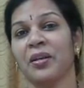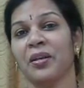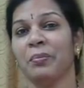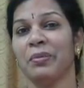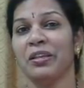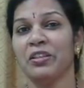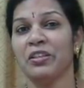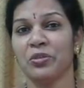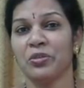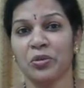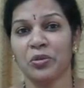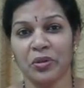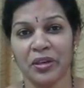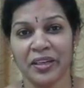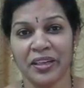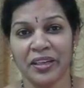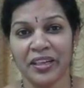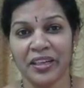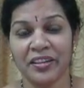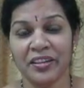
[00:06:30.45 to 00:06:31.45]
Please go
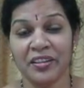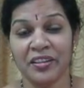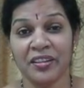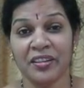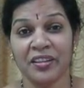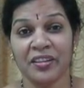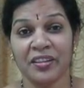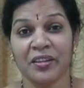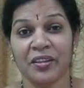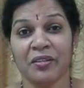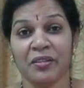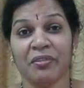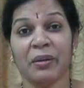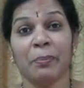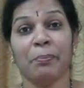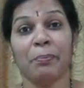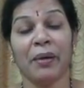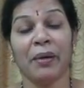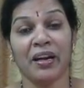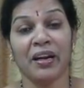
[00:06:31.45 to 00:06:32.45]
ahead.
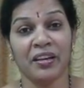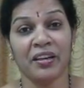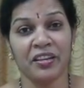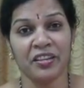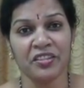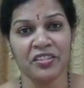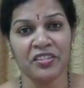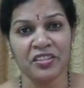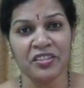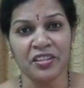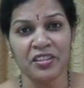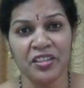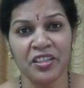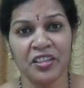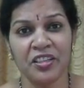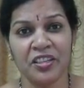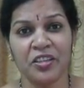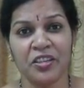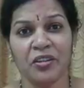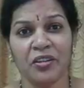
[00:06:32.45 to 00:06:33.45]
One partner is
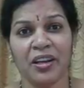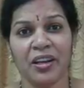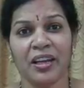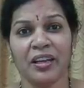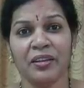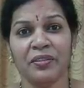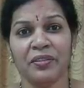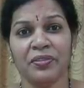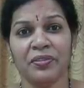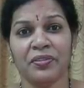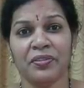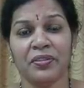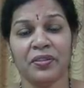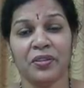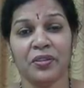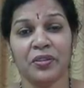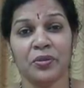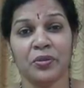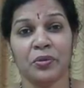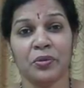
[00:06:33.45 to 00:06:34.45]
needed in your life,
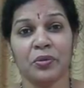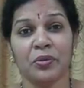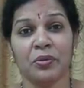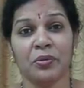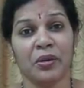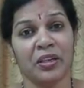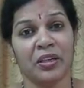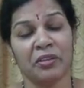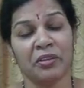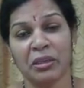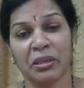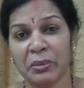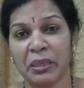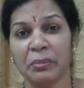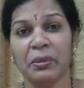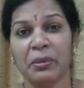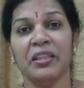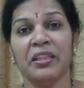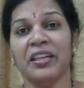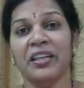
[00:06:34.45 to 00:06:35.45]
so whatever
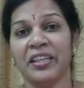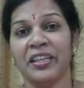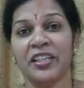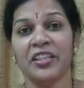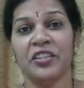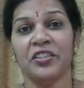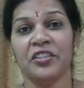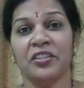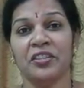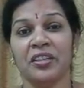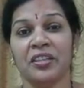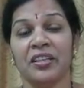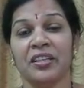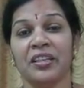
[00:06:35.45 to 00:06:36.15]
may be the age,